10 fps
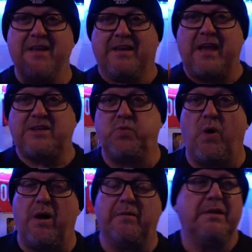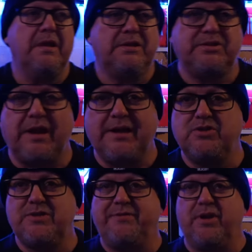Guess what? Stuck in
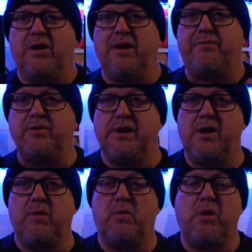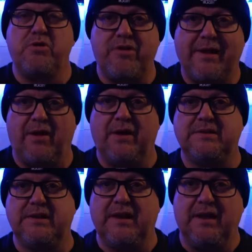traffic earlier, I thought, you know what, what a great
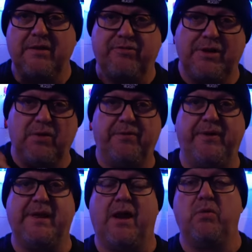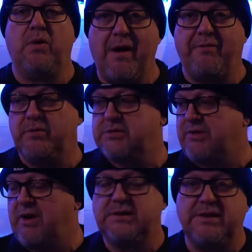idea for a little video. Well, I thought it was a
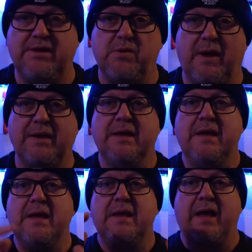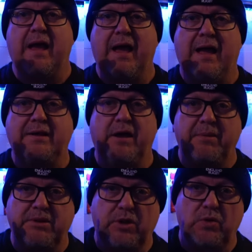great idea anyway and I'm
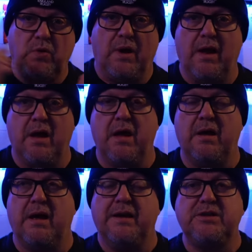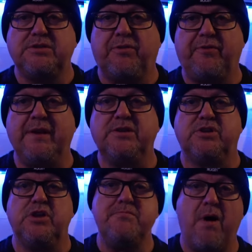going to do uh, a list of things
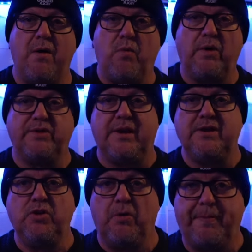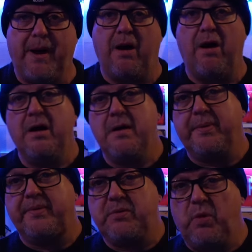that you might want in your bar.
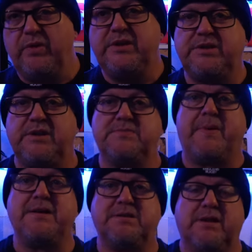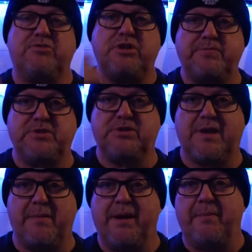But th what this is, basically, Christmas is
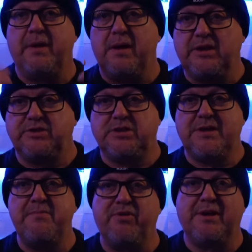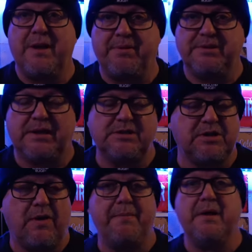coming up. It's December in a couple of days'
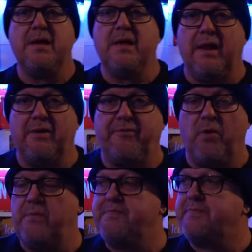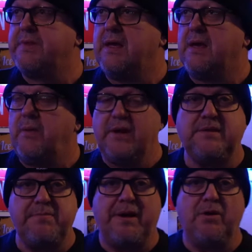time. And I thought, when I
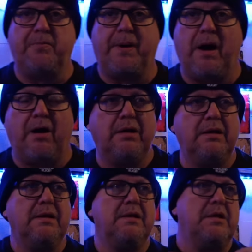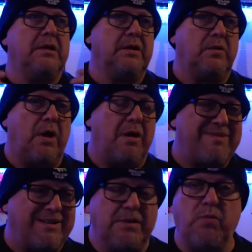did my little bar,
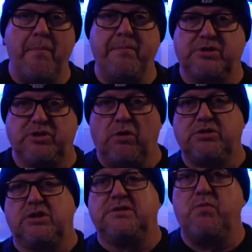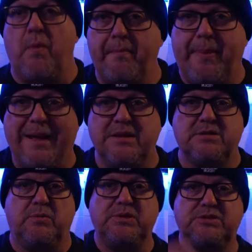I didn't want socks, I didn't want pants,
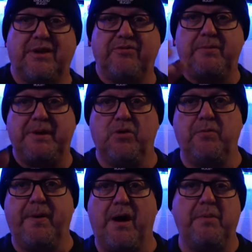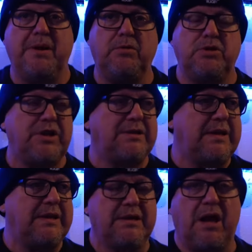I wanted stuff for my little bar. My little shed
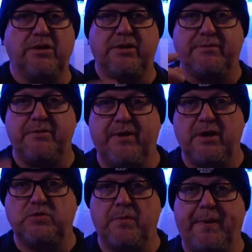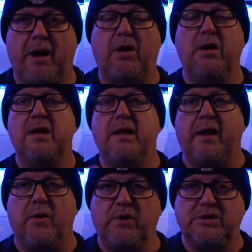down the garden I've converted to a bar,
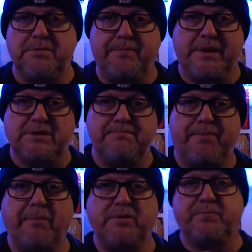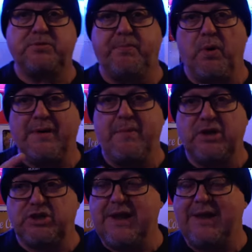and I wanted some bits and bobs put in my
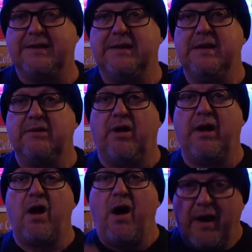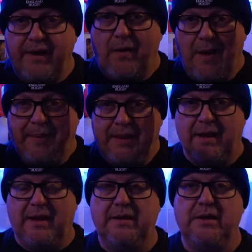shed, right? I know up
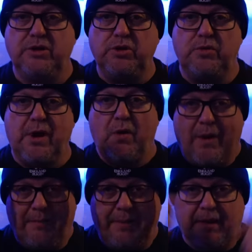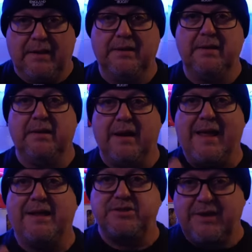here, you know up here,
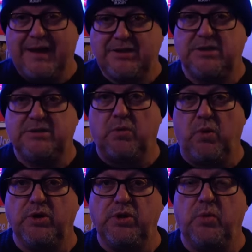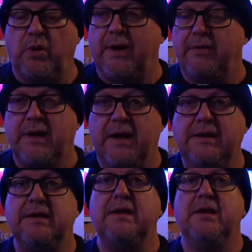lads and lasses, what you want, okay?